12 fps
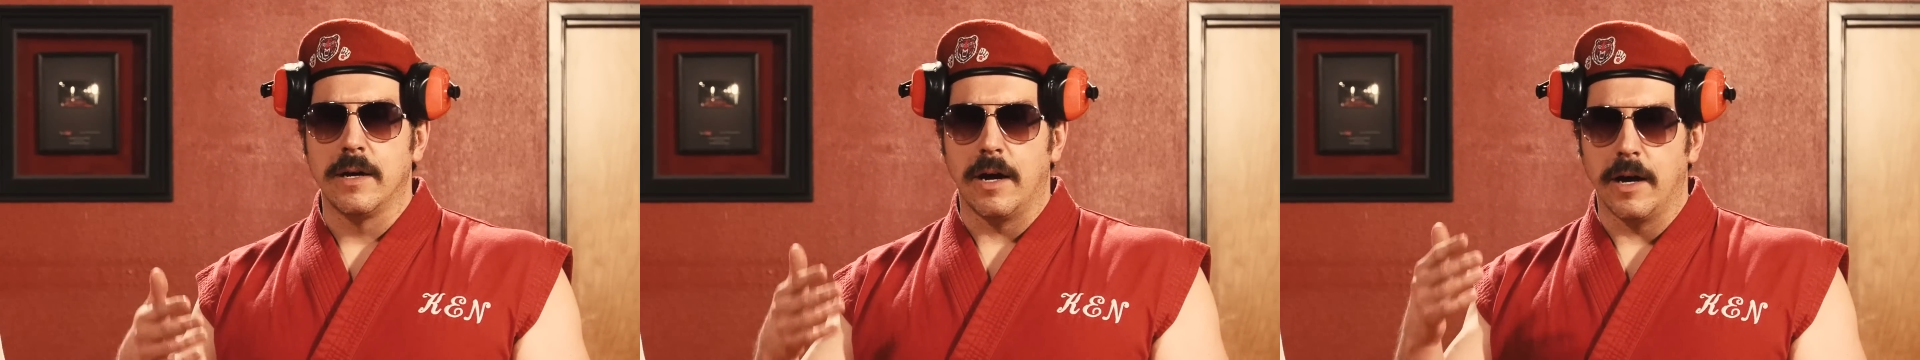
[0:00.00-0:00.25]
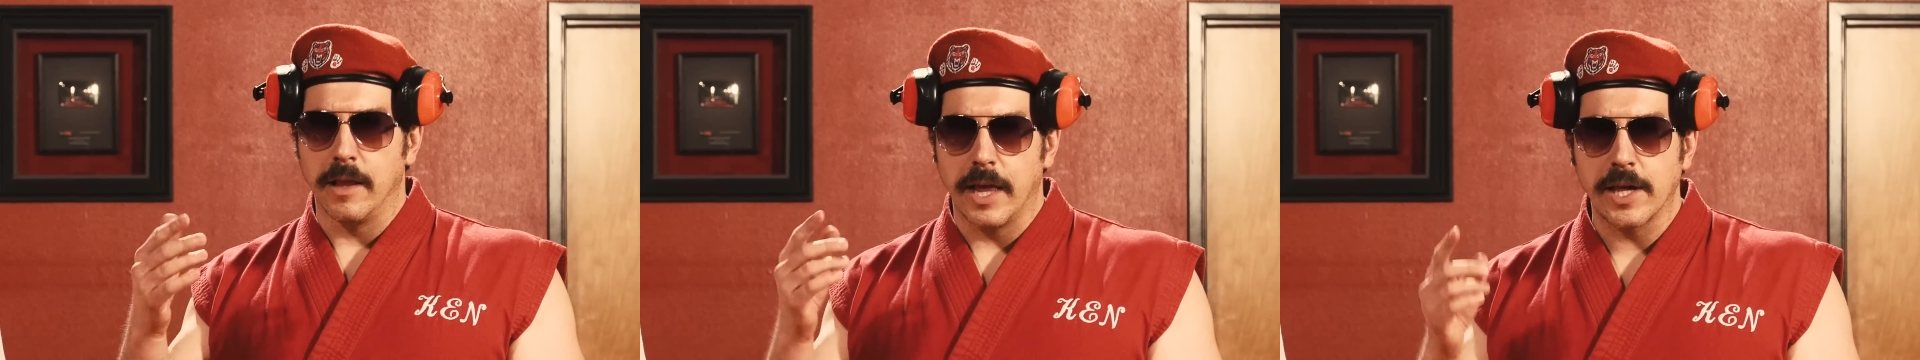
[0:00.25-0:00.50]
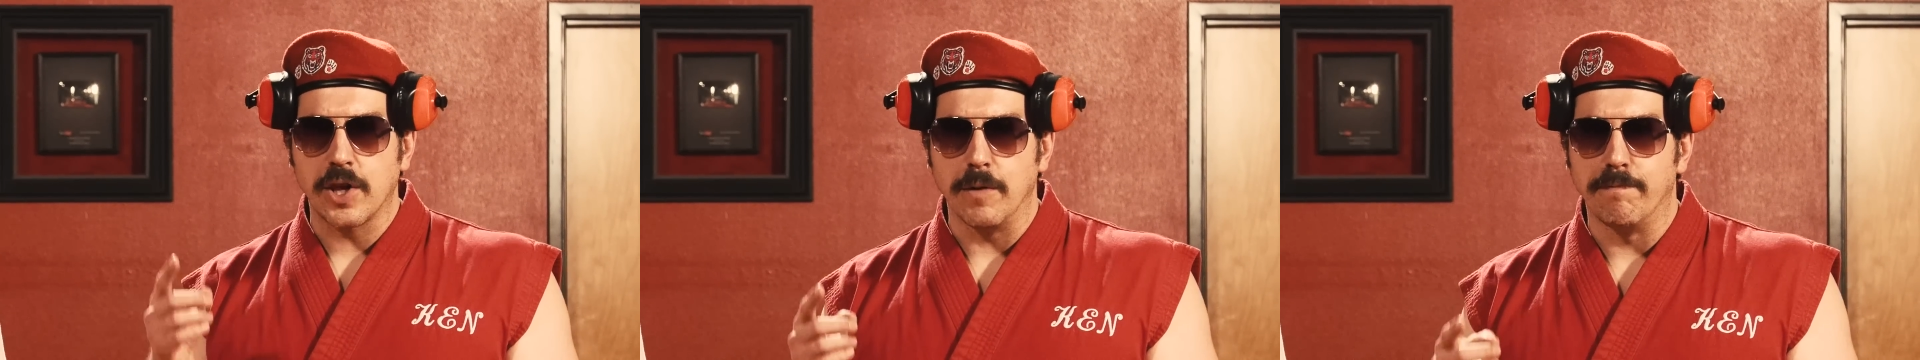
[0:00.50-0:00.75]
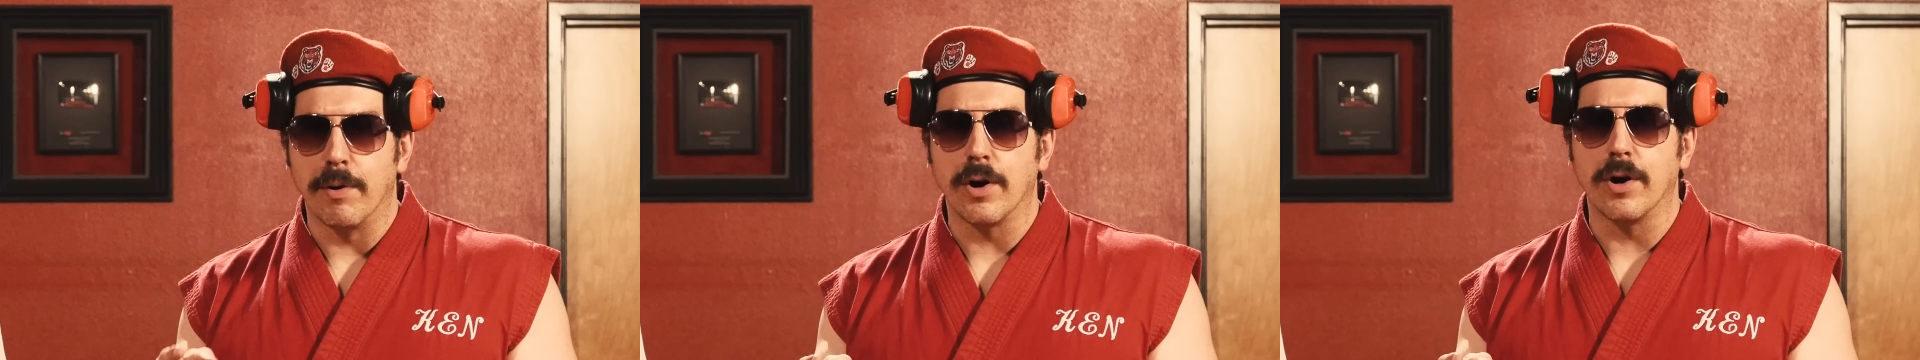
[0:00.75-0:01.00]
"Unless you
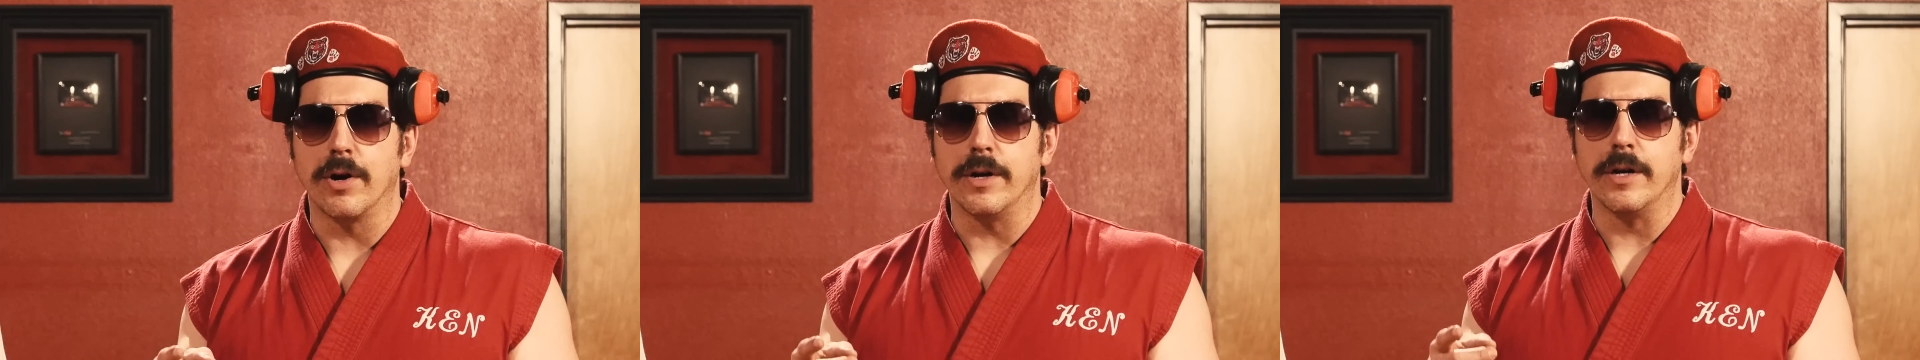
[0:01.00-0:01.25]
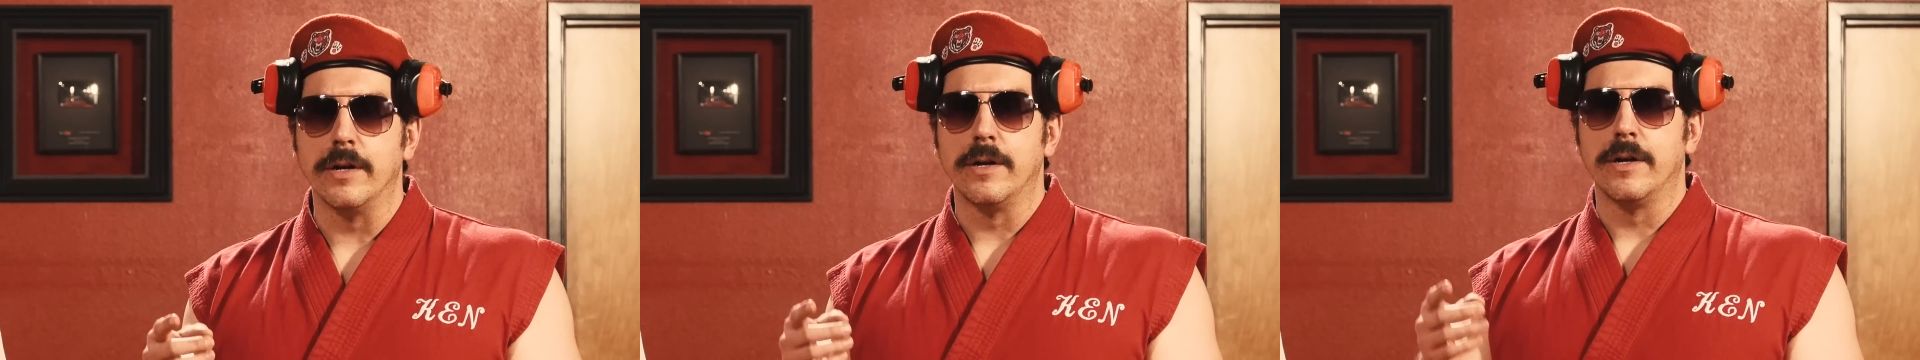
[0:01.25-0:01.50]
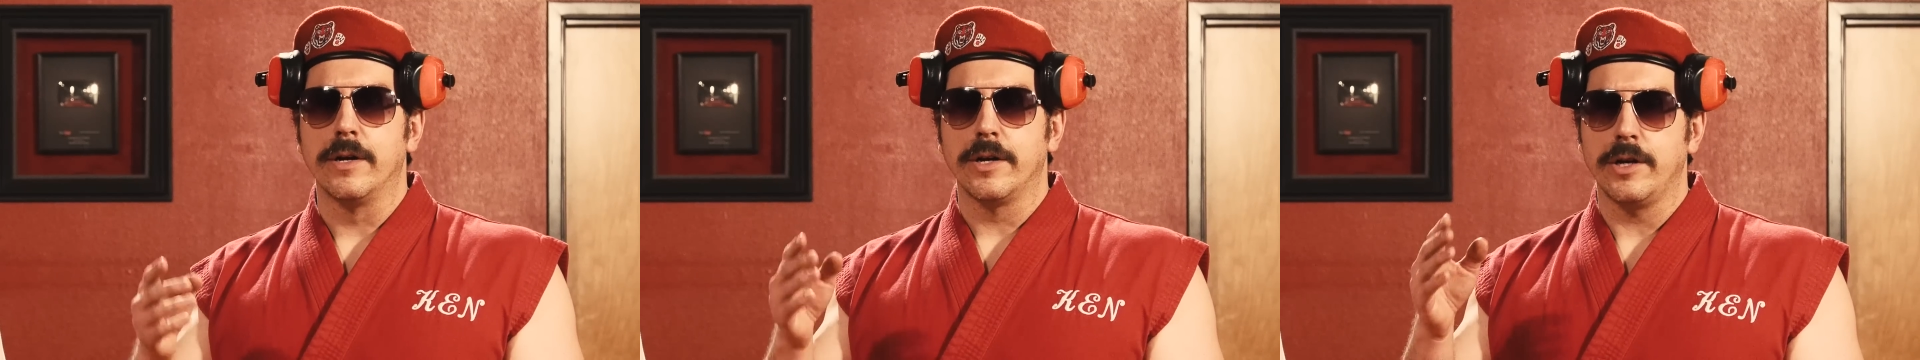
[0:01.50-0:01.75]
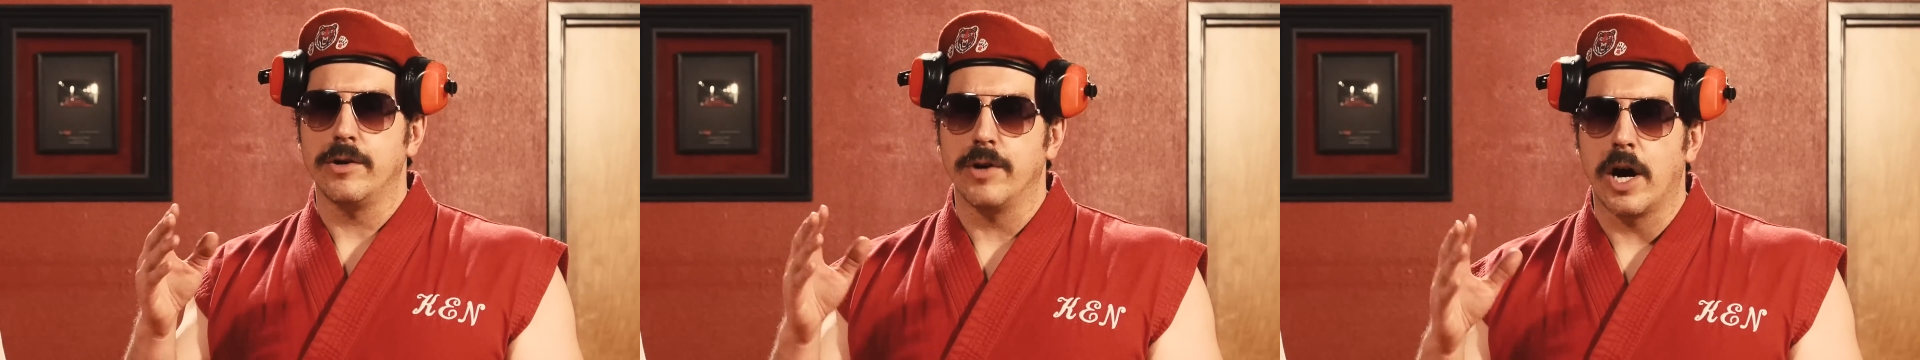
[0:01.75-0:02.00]
burn,
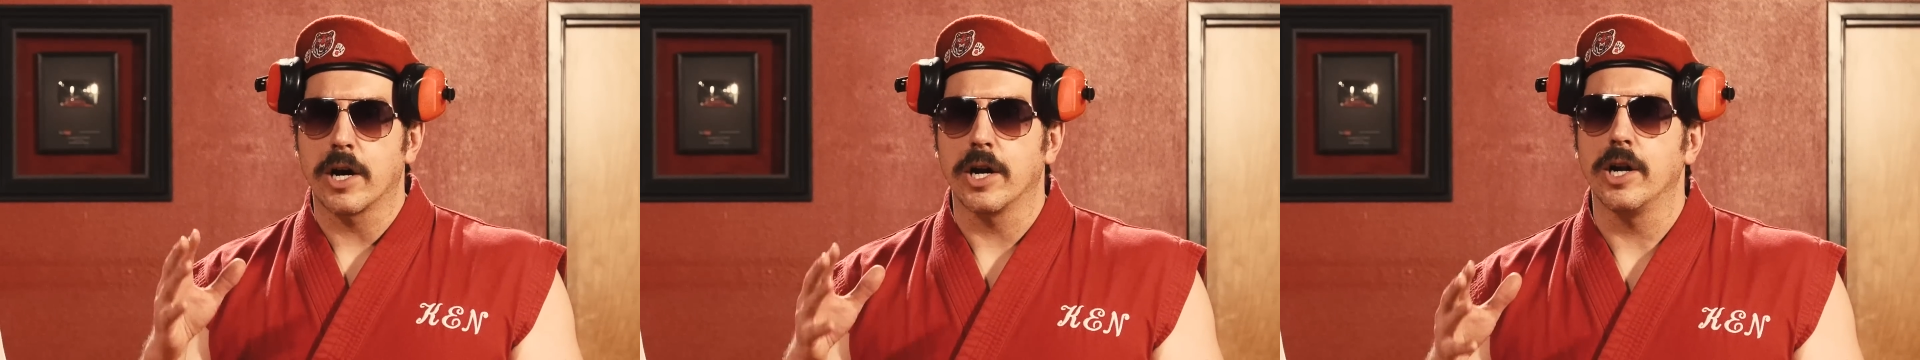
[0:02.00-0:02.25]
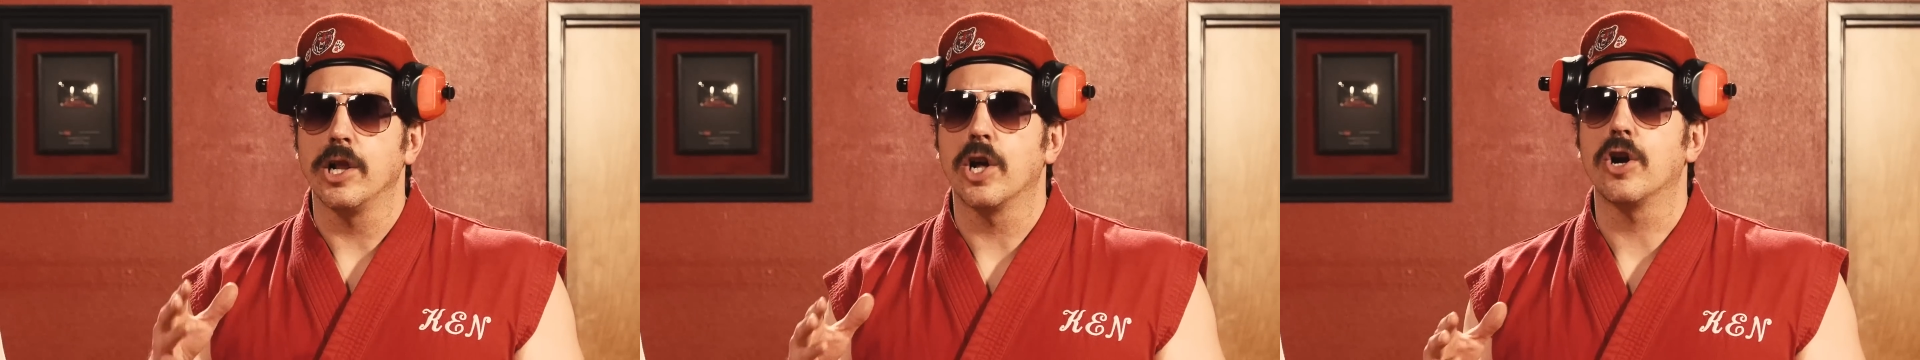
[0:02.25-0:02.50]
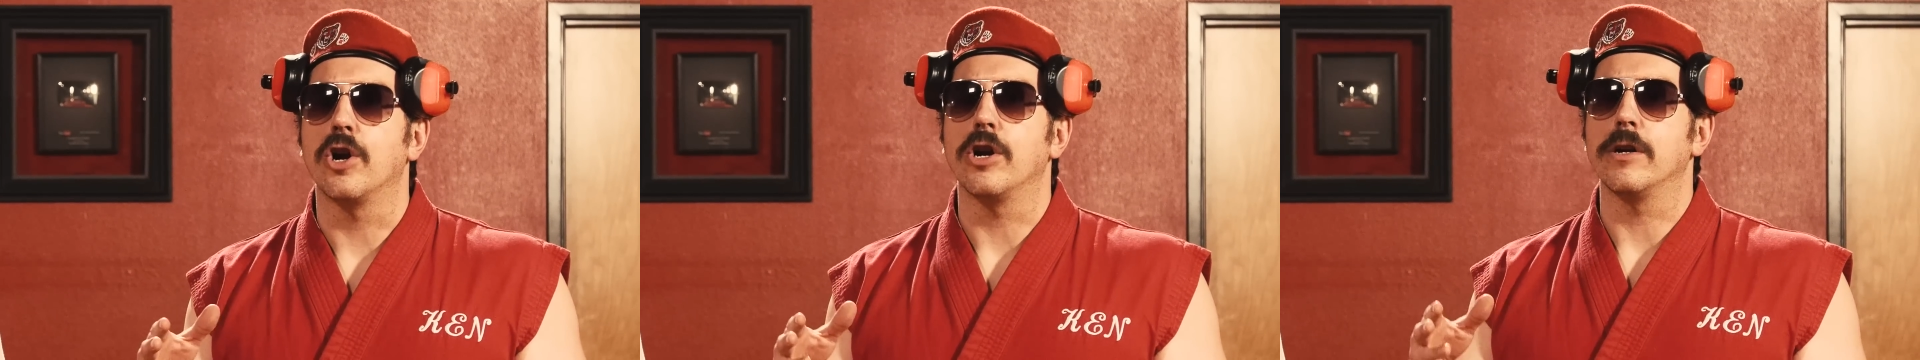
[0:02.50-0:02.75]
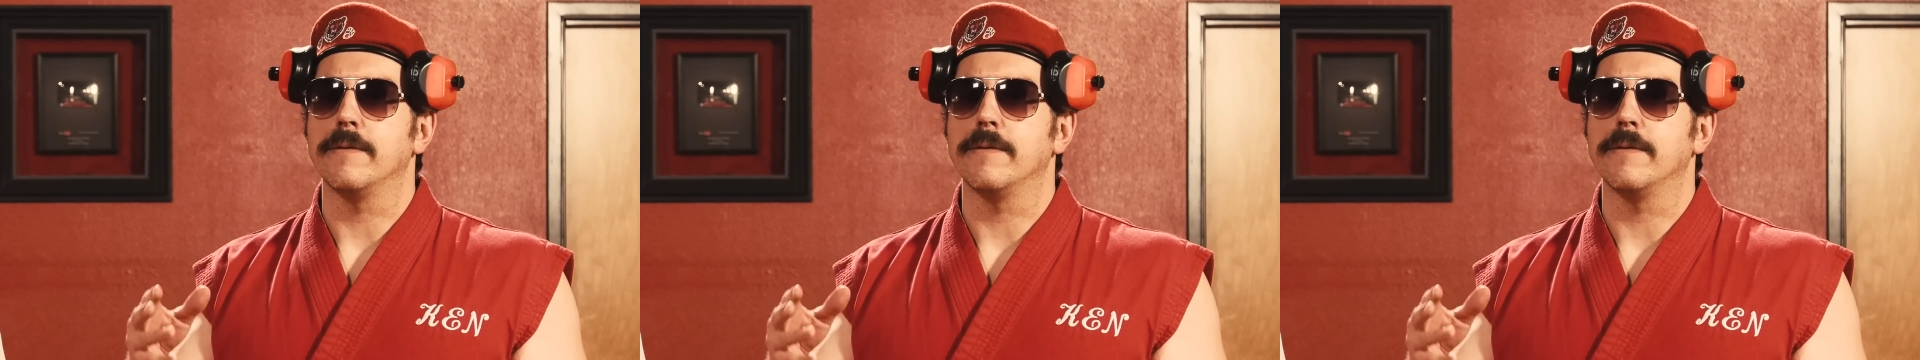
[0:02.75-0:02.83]
you're not going to learn."